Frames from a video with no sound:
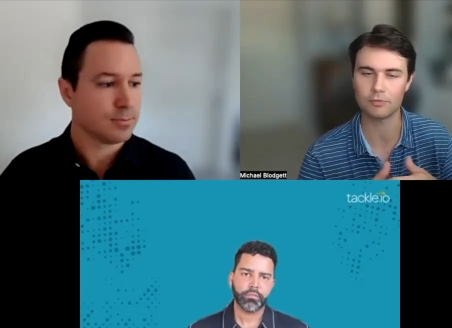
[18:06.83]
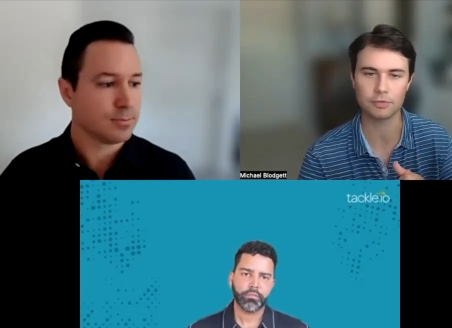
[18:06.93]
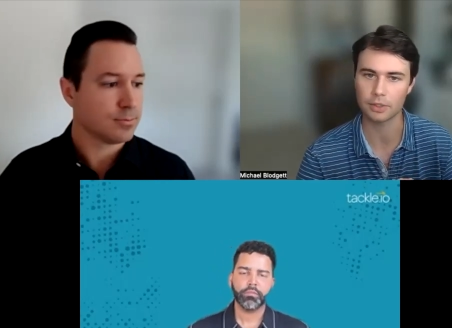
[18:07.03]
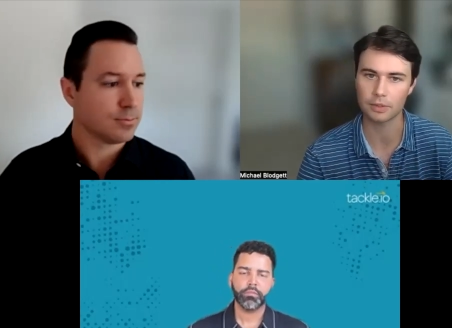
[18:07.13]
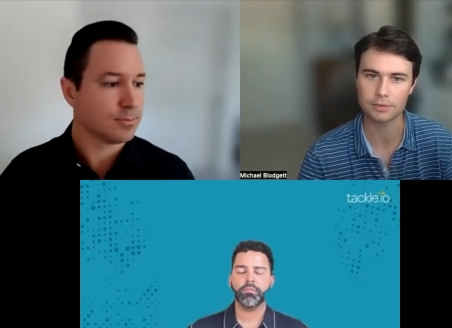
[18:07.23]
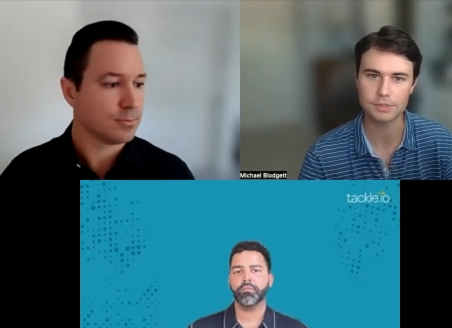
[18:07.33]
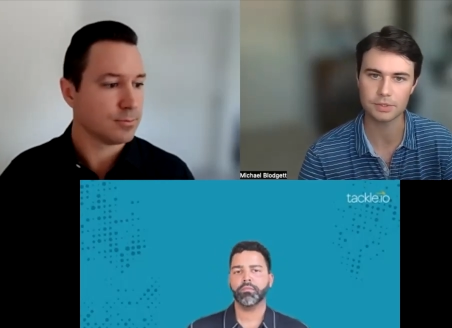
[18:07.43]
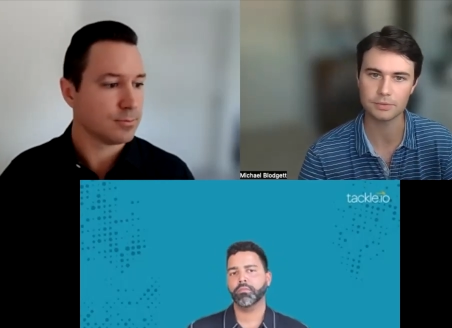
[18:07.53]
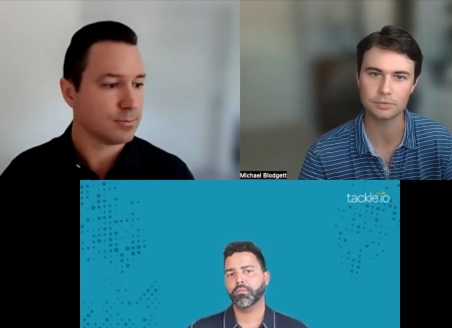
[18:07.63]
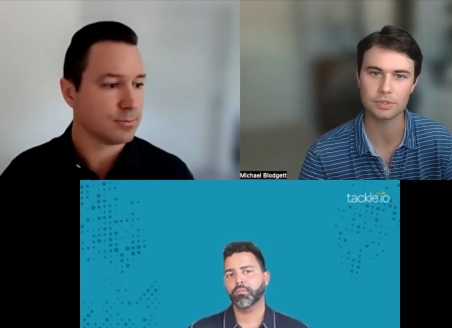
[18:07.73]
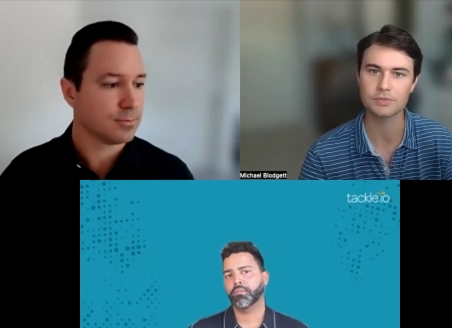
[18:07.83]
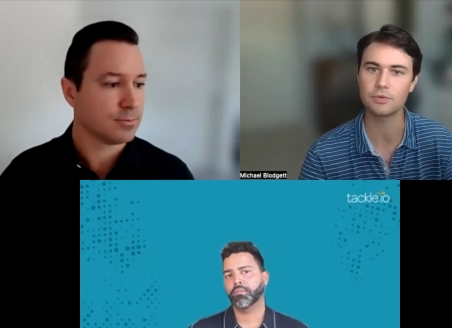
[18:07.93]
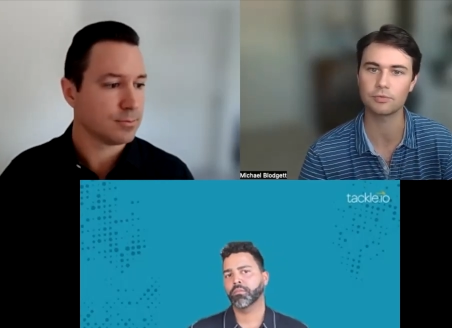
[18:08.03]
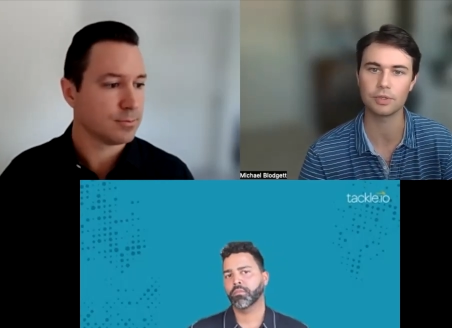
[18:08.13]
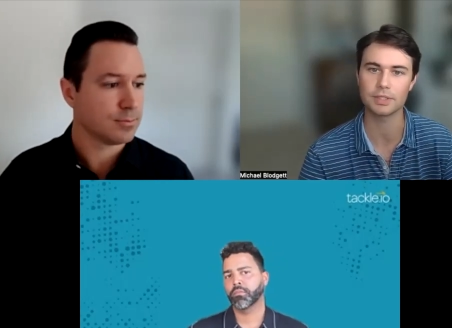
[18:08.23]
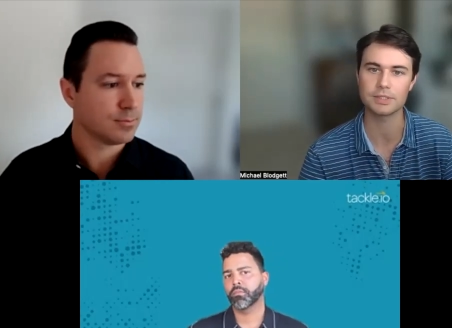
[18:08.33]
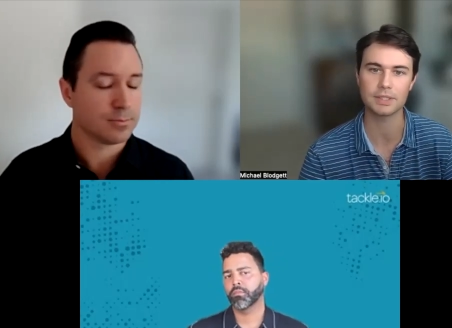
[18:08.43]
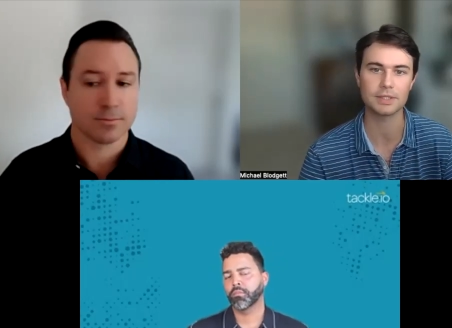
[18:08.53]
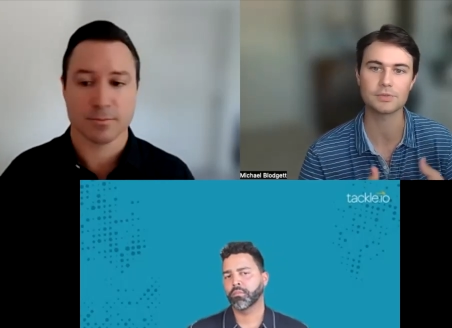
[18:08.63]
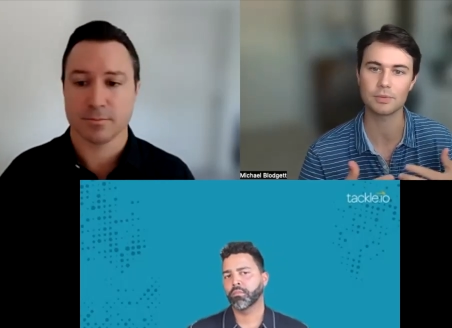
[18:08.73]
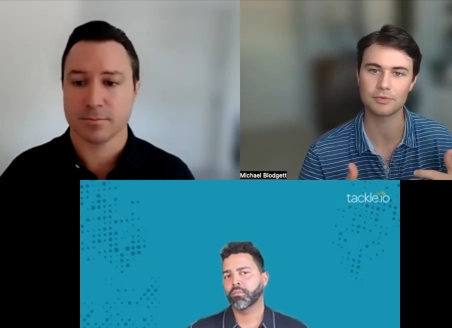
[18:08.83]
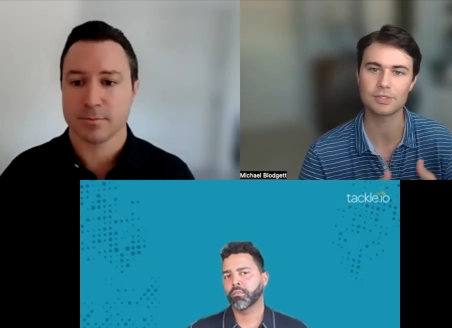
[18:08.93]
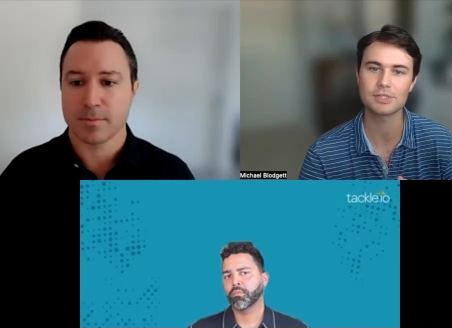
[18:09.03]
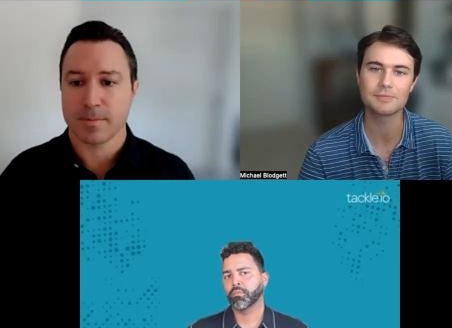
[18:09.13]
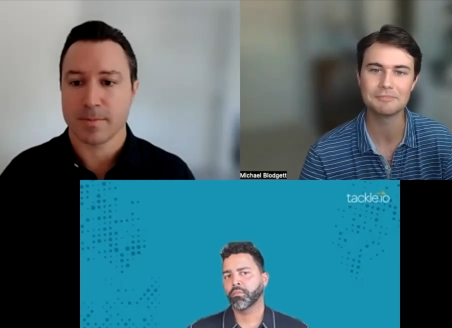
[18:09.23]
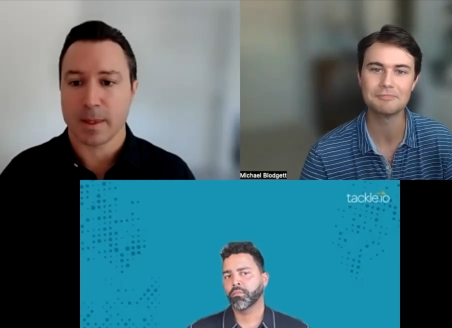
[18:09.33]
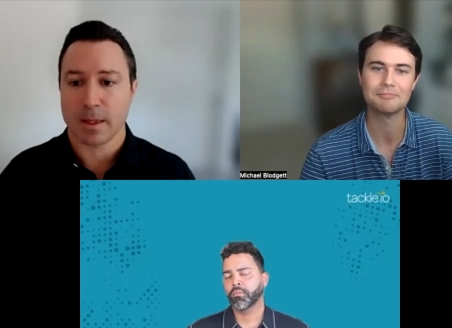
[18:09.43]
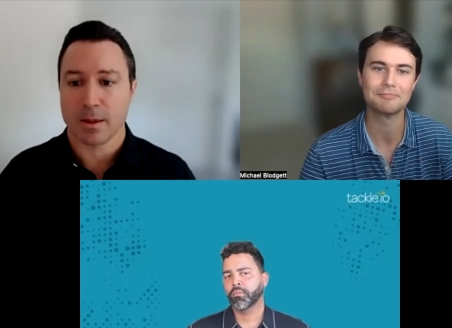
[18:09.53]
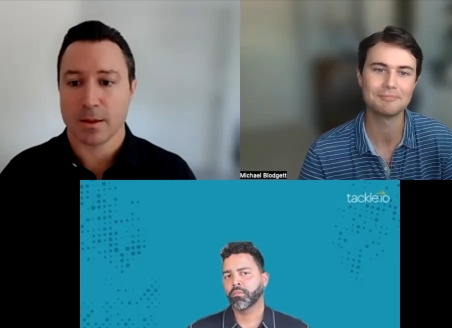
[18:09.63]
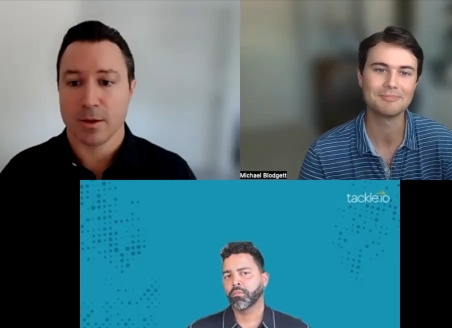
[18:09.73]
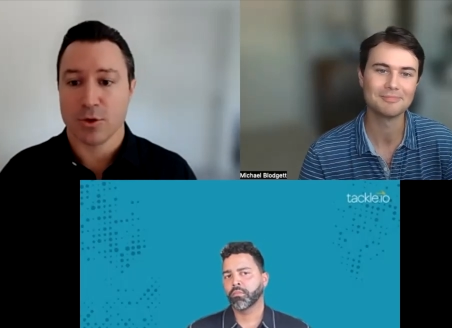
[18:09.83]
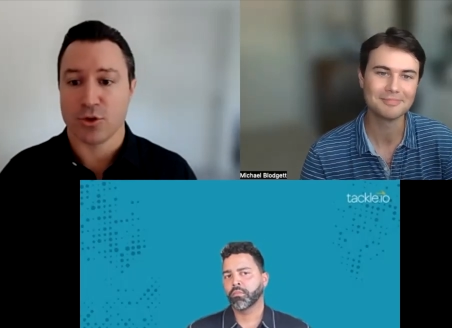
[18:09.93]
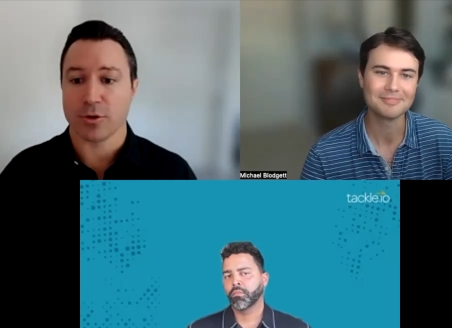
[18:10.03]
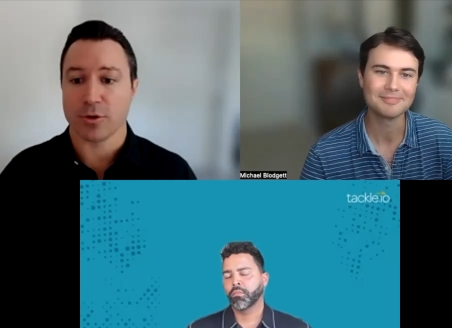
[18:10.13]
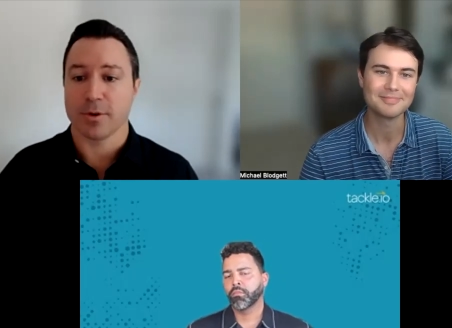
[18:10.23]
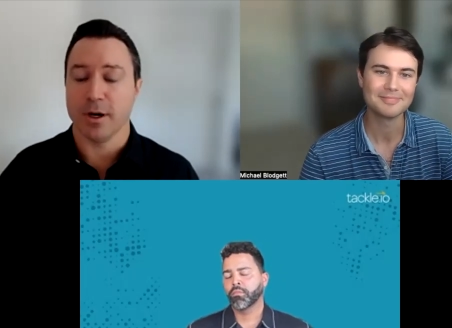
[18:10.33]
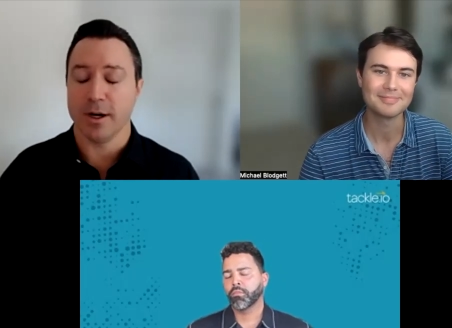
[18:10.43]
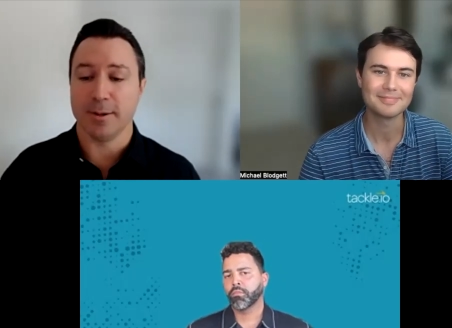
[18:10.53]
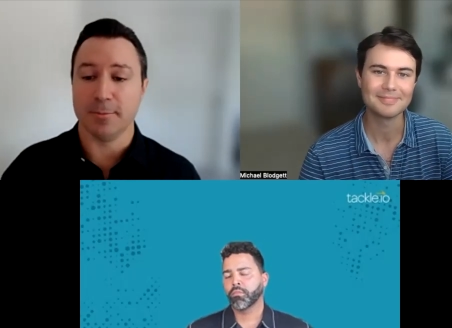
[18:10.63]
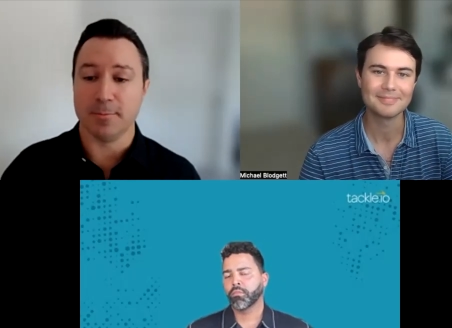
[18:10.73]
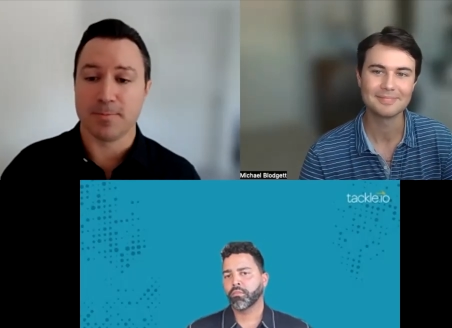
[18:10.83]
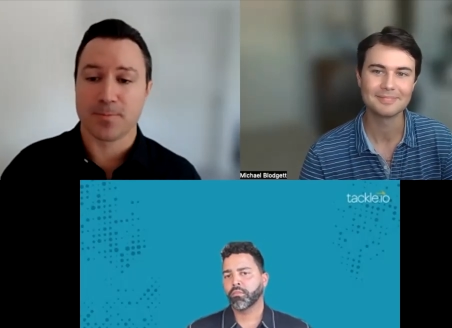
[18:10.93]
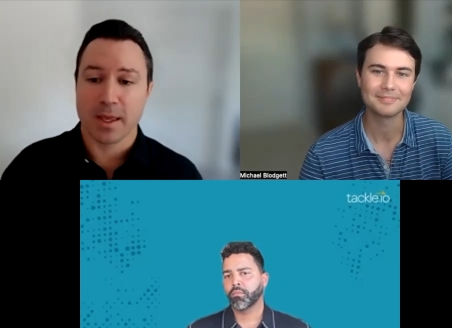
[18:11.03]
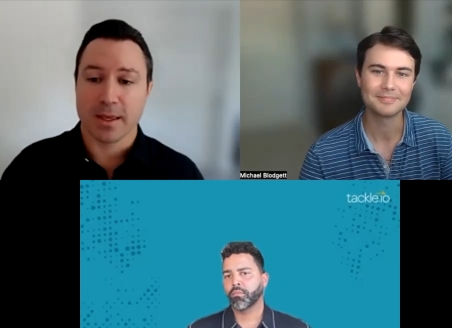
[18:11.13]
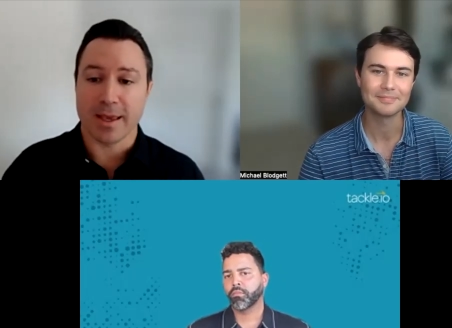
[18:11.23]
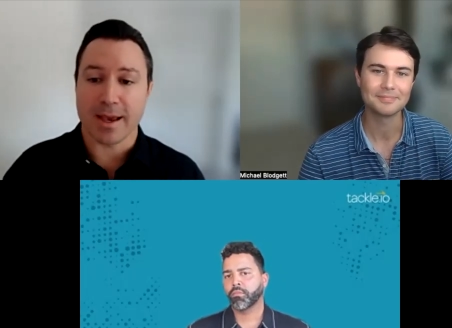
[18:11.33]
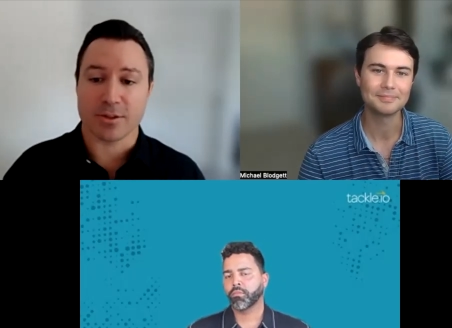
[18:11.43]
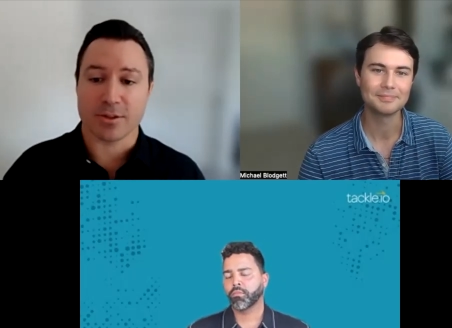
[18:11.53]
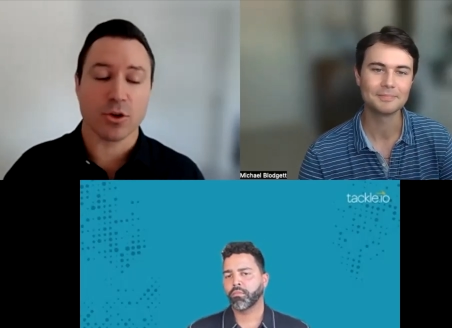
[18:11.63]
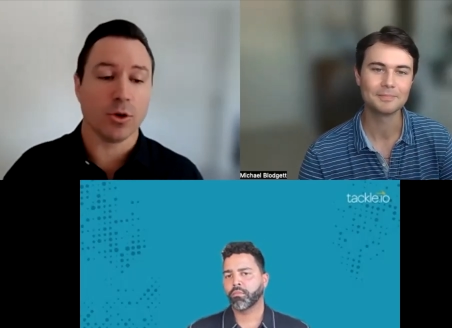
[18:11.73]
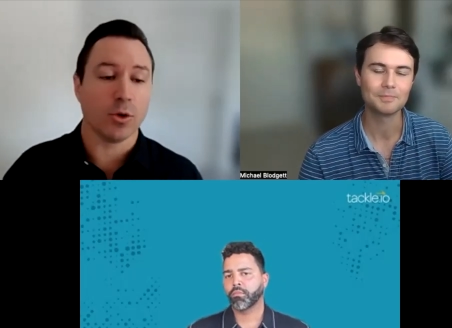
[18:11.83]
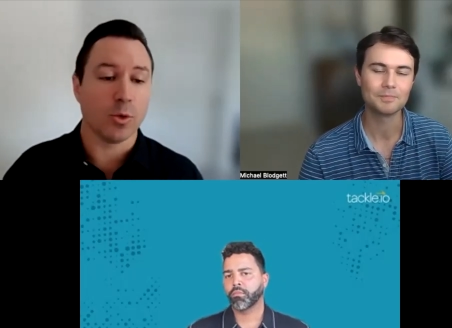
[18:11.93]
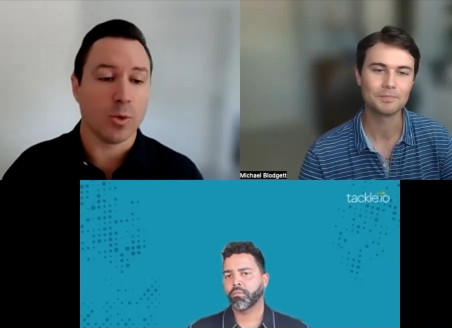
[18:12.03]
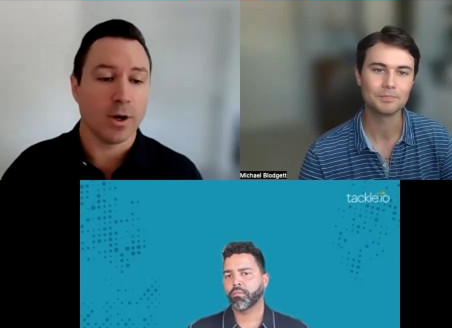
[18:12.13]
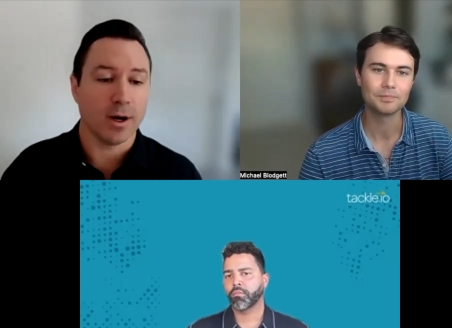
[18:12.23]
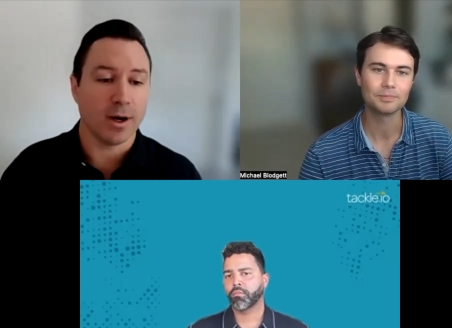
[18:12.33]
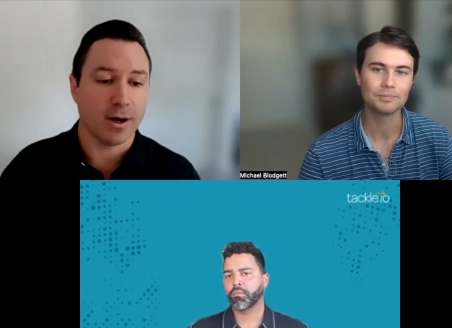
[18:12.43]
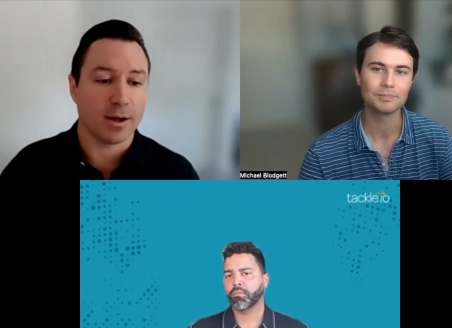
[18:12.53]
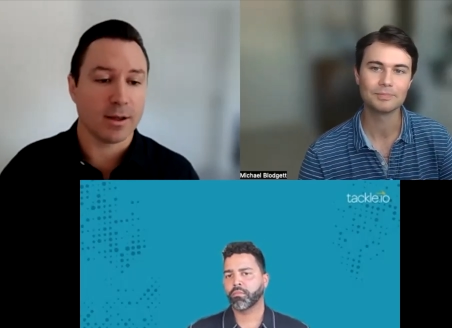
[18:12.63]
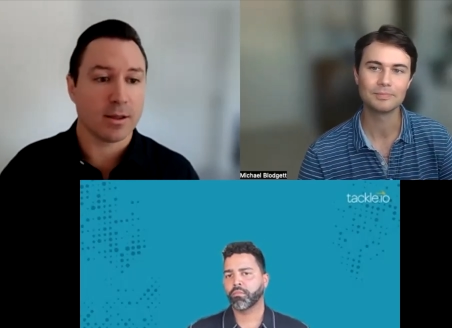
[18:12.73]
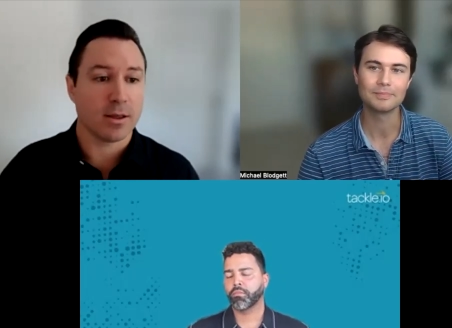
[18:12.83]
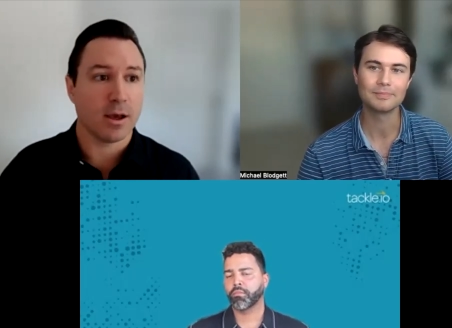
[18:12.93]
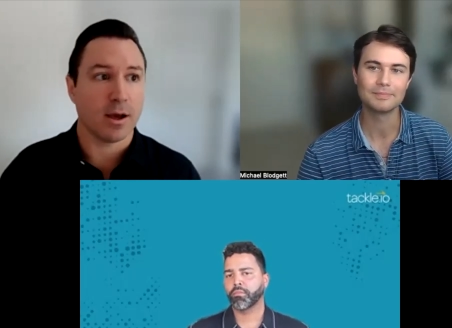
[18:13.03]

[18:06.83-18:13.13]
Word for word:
Speaker 1: for y'all? So Chris, feel free to take this one first.
Speaker 2: Sure. Um, yeah. So uh, uh,